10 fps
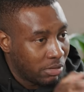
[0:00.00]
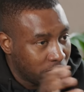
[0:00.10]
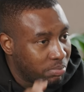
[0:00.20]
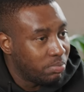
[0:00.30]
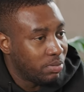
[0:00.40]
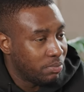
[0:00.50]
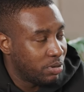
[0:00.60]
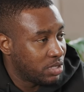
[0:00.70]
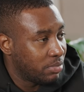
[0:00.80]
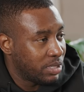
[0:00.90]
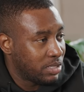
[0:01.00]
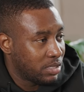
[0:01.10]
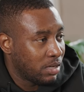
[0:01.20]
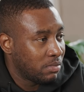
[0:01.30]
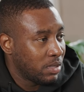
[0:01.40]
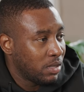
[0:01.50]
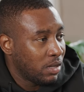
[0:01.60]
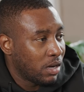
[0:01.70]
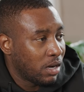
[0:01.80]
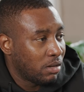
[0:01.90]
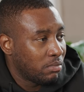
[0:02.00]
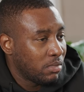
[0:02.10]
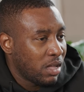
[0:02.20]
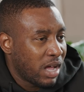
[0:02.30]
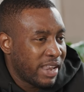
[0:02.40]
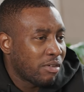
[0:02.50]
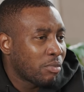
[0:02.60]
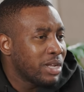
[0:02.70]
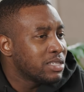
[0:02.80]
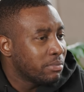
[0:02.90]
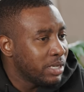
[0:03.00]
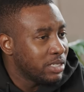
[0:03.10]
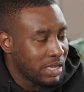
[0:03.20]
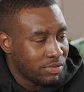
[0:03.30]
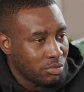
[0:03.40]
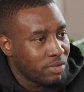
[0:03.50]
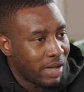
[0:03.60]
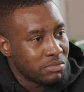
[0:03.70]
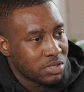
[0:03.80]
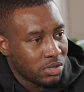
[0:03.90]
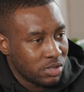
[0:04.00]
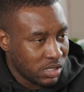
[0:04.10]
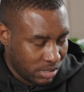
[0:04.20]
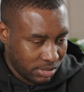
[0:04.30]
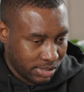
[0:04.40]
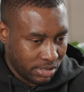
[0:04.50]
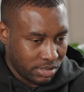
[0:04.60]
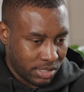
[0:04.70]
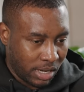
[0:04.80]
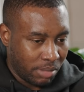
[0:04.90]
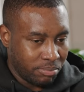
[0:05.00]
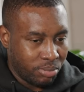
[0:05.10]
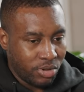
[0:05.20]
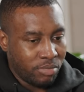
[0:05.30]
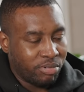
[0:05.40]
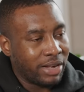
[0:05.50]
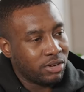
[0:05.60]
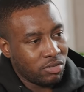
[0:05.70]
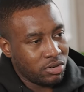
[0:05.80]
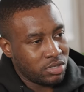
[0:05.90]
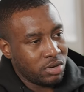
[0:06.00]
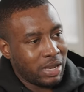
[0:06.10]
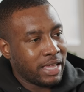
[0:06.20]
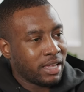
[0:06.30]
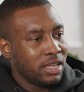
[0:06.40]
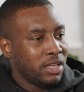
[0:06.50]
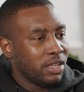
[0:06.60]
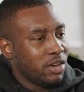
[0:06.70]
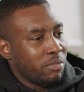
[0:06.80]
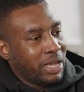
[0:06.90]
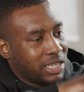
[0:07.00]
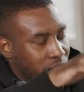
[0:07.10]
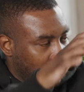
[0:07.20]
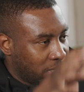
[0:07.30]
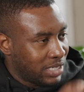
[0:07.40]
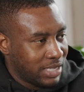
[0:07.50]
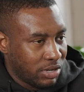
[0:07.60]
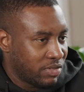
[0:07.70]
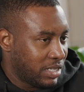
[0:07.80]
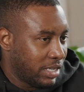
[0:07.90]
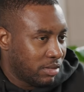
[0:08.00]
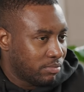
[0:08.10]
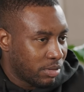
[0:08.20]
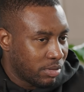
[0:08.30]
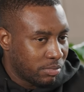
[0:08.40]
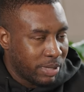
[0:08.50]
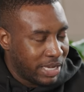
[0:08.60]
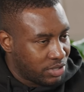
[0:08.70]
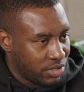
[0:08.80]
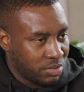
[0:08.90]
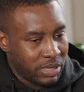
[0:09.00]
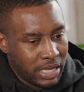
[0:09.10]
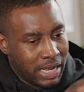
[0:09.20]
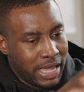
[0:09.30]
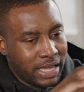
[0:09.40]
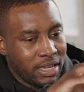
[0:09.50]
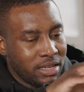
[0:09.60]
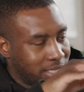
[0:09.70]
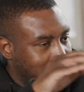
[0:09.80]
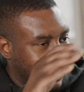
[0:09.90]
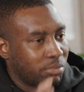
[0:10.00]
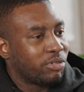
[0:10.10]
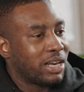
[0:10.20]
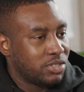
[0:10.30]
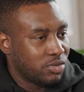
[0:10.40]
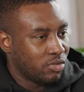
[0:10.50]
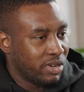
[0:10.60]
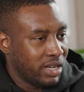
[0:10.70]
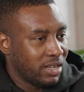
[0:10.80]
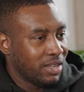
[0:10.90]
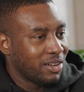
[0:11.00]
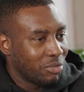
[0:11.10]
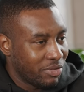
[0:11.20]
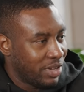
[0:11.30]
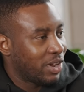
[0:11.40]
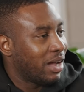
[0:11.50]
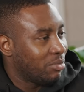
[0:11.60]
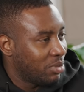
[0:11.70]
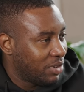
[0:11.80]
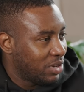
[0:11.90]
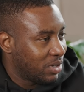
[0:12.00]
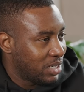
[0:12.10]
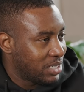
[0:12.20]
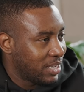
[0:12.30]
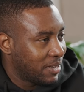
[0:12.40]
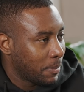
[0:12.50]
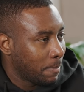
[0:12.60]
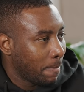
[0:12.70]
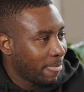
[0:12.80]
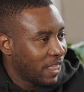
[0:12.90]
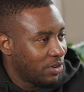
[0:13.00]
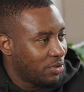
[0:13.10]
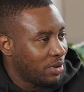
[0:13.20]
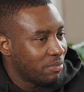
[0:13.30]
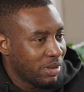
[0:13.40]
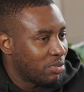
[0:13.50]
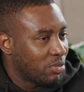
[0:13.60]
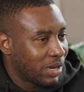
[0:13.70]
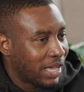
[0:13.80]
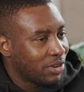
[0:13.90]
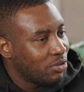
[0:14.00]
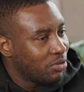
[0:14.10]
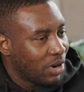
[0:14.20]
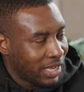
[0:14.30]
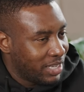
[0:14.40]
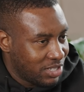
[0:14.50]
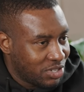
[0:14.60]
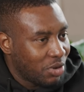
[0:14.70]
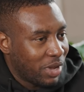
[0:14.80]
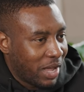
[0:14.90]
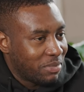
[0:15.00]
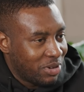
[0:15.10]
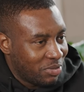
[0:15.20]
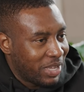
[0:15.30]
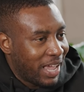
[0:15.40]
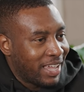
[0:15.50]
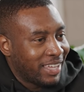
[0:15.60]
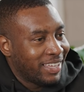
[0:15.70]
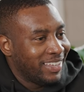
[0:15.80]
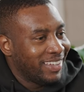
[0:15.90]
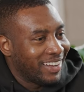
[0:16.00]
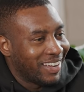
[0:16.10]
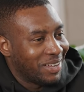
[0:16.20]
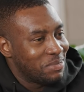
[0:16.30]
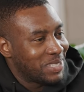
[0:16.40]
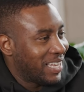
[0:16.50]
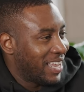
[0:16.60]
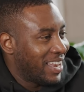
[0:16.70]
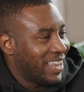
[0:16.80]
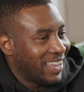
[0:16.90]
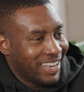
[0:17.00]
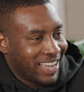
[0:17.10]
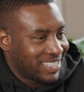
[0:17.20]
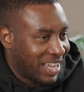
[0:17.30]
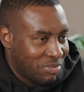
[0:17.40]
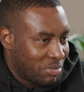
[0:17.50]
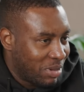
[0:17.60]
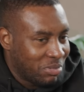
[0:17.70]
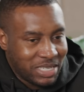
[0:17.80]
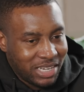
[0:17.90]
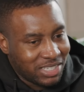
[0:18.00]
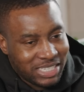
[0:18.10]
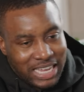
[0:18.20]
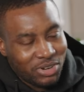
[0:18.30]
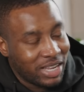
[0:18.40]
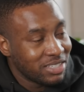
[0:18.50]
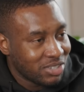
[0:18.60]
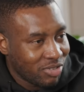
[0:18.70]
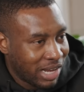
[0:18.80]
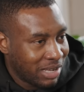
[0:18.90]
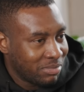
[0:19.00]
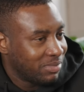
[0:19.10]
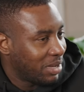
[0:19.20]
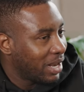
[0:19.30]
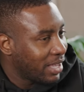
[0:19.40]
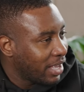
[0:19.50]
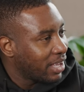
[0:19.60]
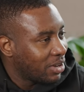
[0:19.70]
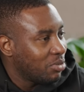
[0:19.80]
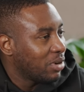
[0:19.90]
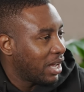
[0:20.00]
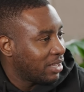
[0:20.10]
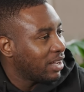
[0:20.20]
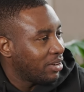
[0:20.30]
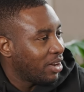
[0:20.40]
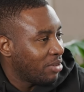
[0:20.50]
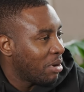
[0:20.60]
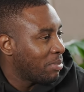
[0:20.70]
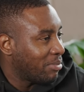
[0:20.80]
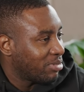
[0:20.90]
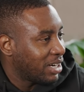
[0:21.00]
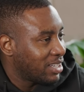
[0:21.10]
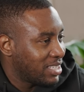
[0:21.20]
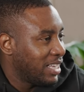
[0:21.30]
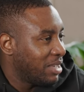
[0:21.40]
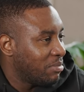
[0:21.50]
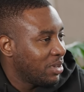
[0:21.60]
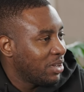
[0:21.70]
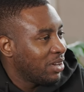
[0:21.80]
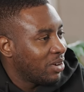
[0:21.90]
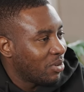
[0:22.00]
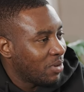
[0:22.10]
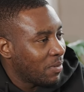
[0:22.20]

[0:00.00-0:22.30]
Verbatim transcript: what helped push the business up. Yeah. Um, and there are ways and means even with Amazon to, to, to put your brand across. So like, you know, making sure you're listing, obviously, the, the, the pictures, but then, like, telling the brand story within your within your listing. You know, people were like, cool, okay, this is Soulcap, you know, we get it. Um, so then next time when people seen us, say, on Instagram, they were like, yeah, yeah, cool. Like, and, and I remember that brand, I see them. Telling